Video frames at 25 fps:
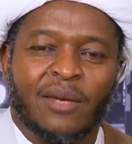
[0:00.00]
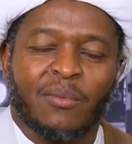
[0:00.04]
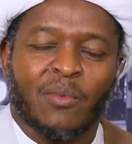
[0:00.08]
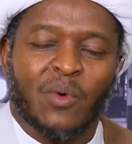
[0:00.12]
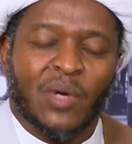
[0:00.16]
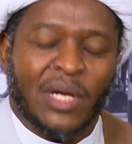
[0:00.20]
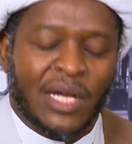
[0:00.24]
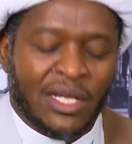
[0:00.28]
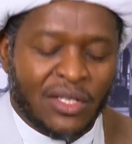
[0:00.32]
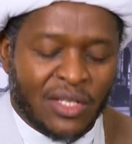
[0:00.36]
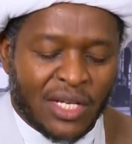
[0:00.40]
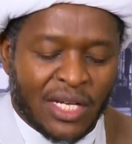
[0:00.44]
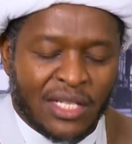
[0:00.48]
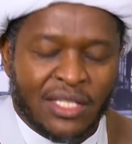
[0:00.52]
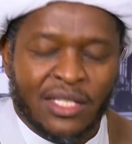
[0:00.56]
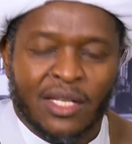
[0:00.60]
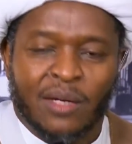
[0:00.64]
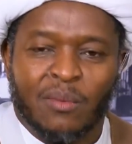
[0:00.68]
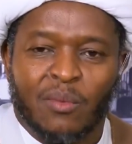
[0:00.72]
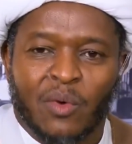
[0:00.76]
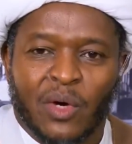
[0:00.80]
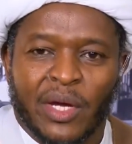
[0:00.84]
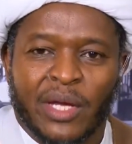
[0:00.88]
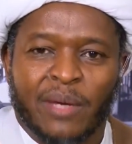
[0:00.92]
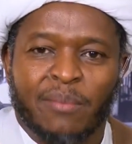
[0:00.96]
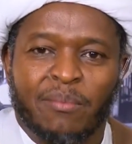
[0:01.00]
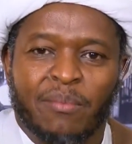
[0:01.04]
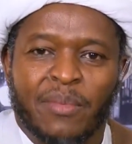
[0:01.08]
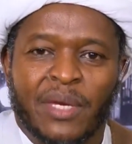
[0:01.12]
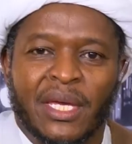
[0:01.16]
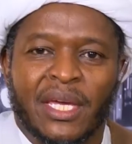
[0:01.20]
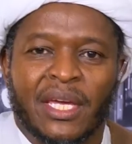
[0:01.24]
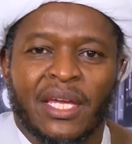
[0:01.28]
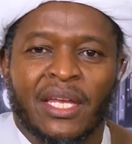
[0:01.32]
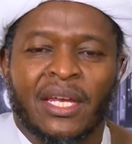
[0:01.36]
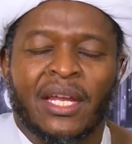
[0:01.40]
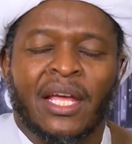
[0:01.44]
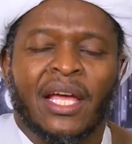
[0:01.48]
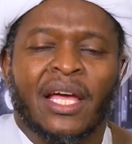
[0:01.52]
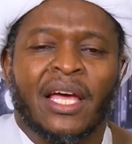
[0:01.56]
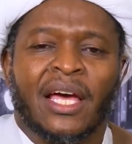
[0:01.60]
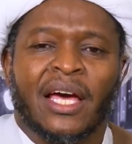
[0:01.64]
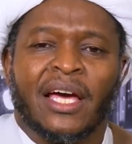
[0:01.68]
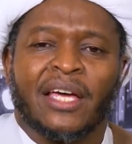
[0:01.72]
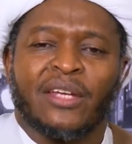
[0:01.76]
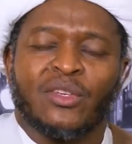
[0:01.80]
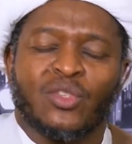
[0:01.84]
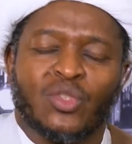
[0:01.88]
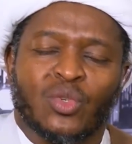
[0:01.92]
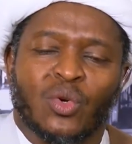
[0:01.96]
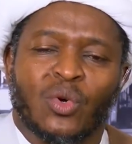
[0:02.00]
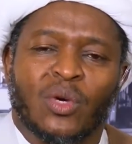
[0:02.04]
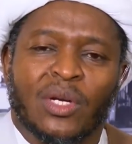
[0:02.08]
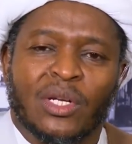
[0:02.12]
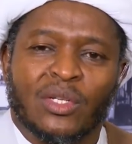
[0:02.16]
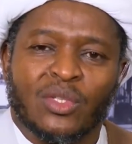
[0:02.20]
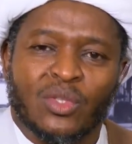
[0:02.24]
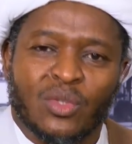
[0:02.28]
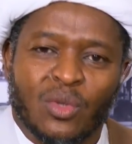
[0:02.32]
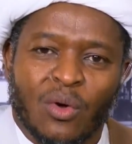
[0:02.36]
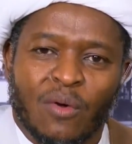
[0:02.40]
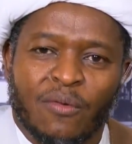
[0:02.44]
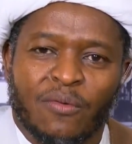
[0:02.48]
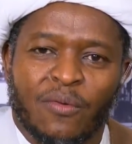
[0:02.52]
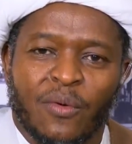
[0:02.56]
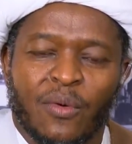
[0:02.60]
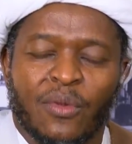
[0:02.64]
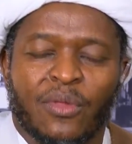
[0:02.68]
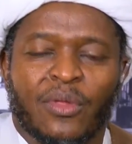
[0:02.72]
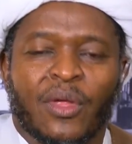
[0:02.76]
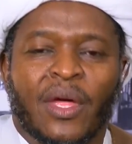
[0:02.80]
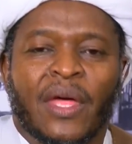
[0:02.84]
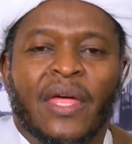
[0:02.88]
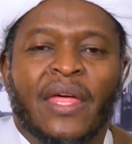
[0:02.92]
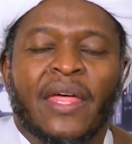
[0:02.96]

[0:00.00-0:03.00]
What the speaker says: munajat al-Muhibbin, and so on and so forth.